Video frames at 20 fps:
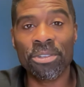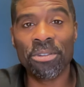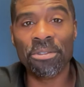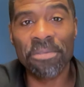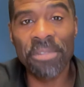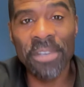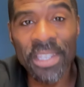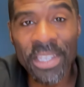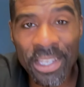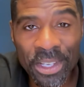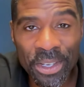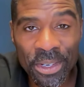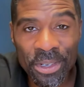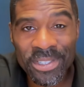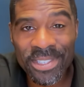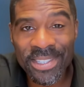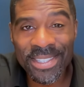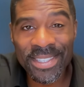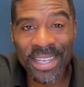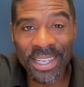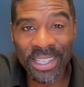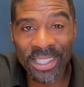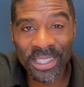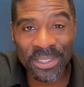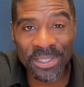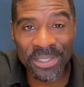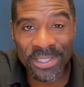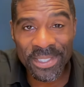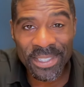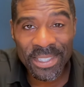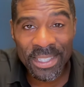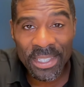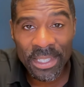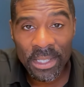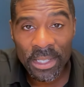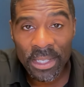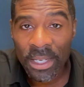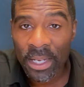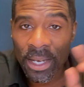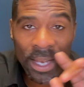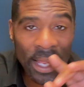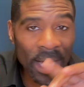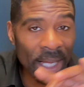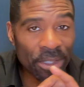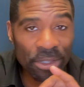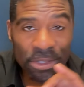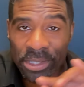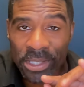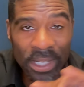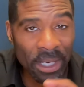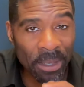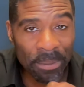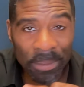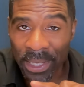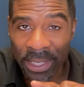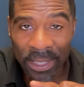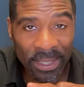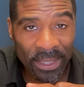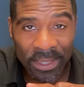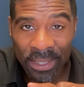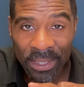you're feeding your cells not your tummy.